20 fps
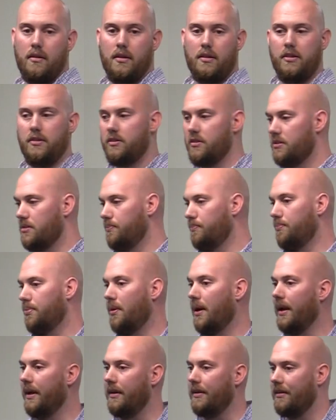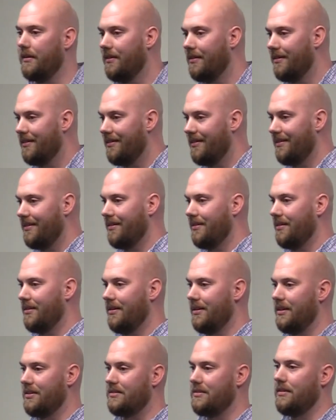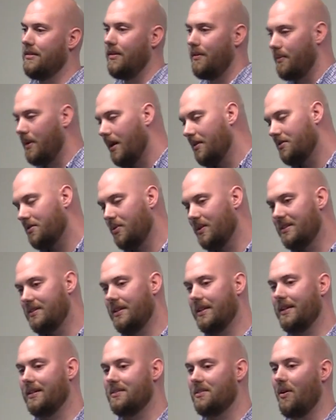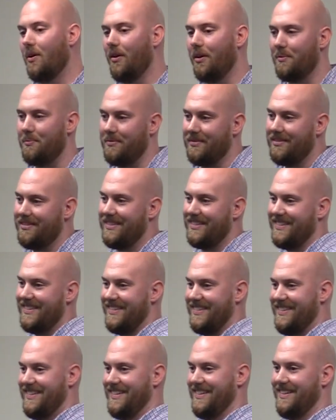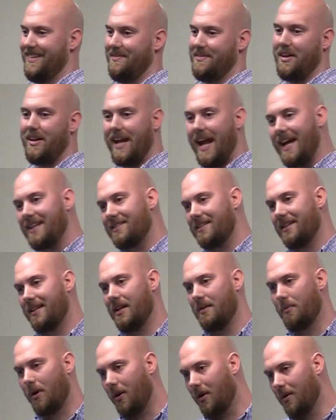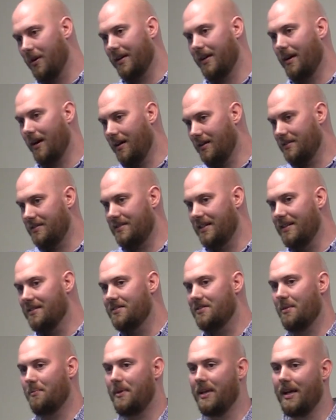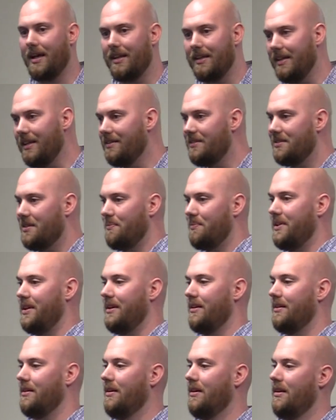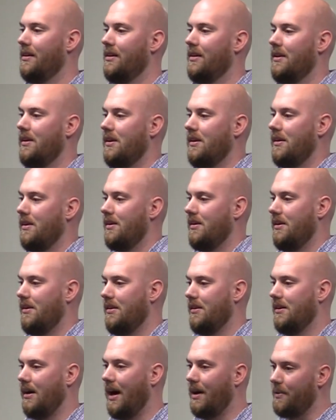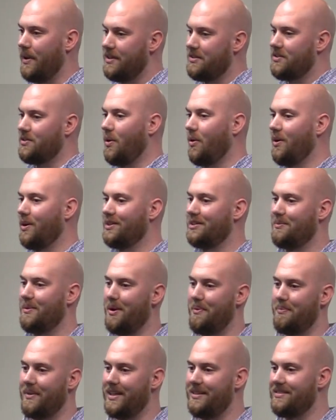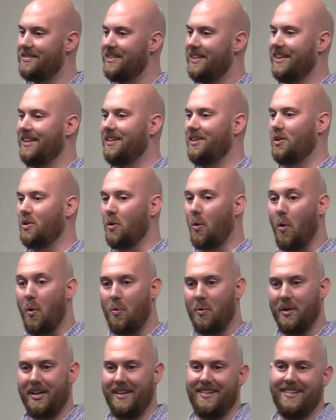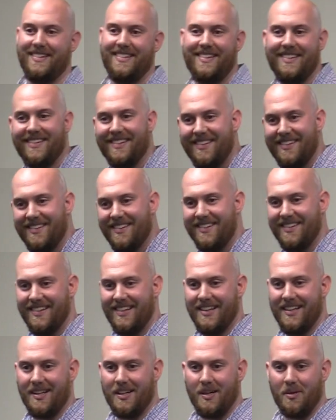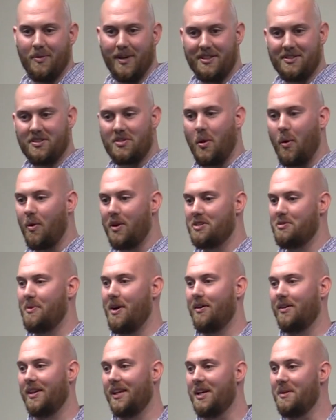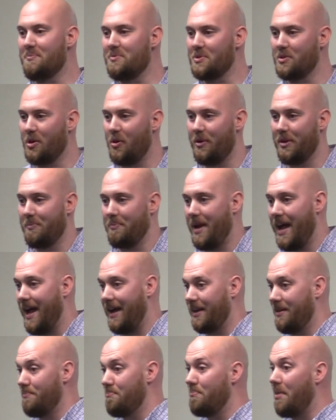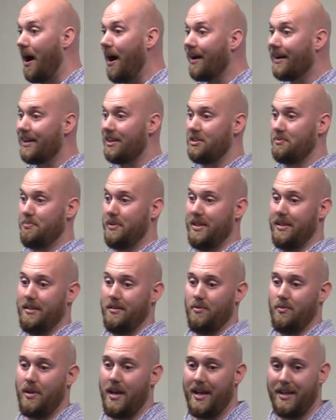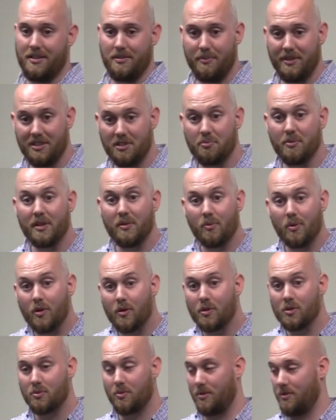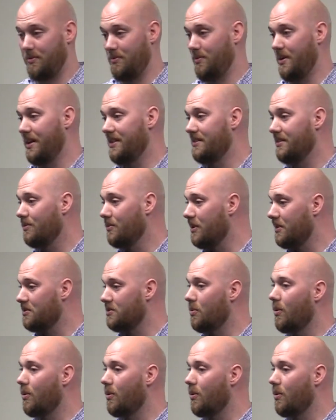And you just pray. I'm not twisting His arm. I'm not asking Him, hurry, God, send something. I need something. I read stories about men seeing glory. Read stories about limbs growing back and bodies being raised. I mean, Smith Wigglesworth raising, what,